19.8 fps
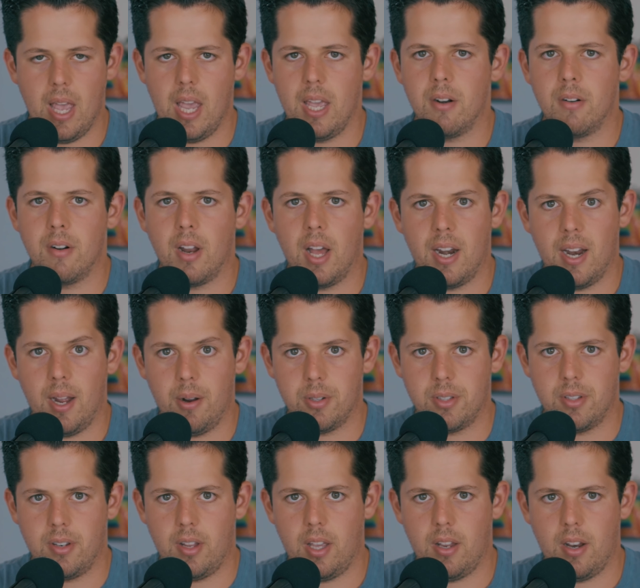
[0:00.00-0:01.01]
eight or nine
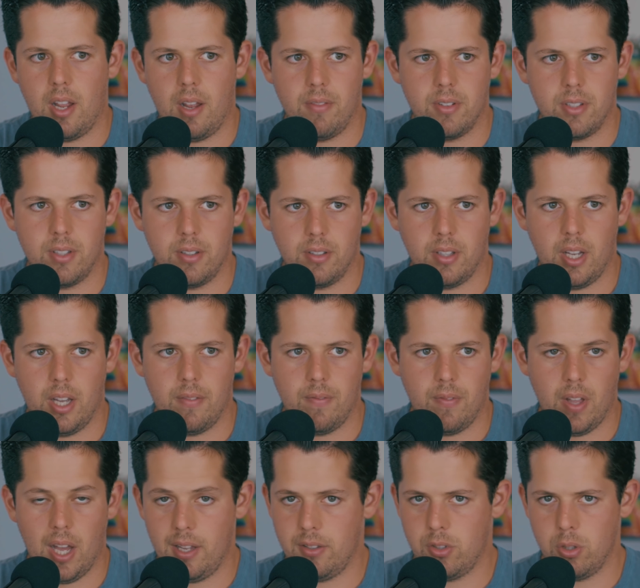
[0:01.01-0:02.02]
hours a night every single night.
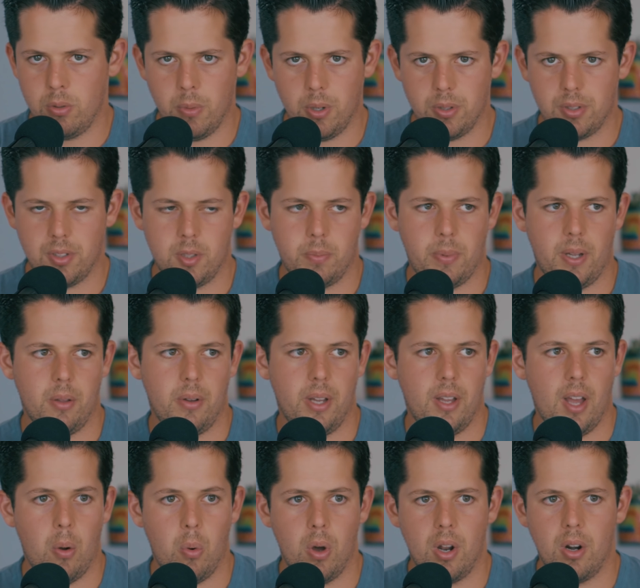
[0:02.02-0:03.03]
I do most of this, by the
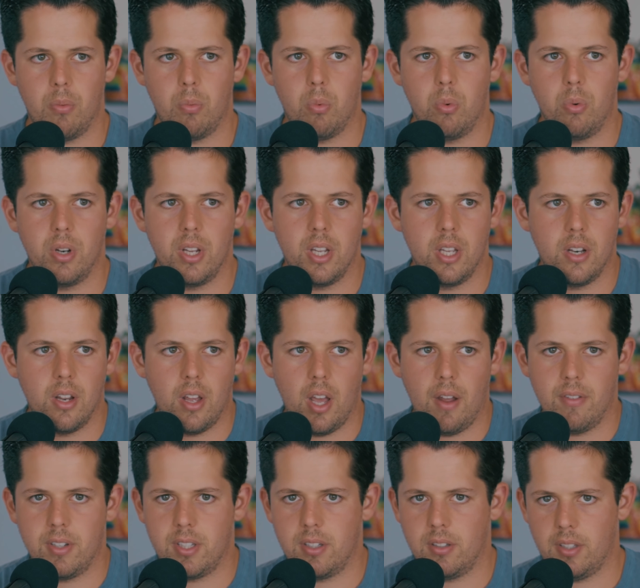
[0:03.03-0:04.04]
way. I want to read
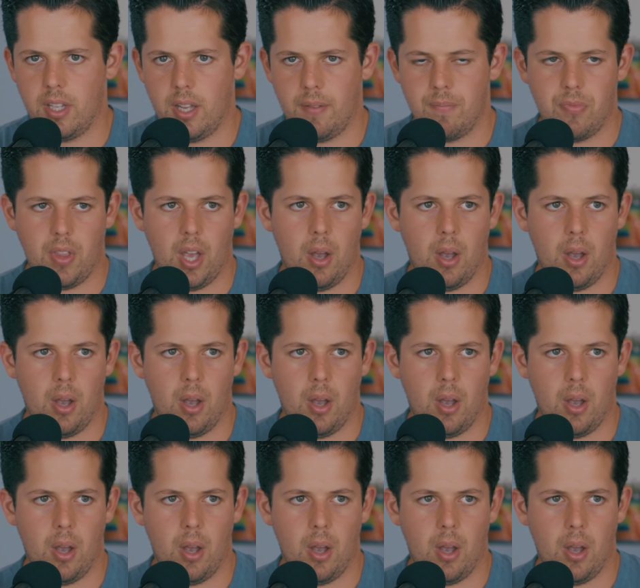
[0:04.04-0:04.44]
every single day.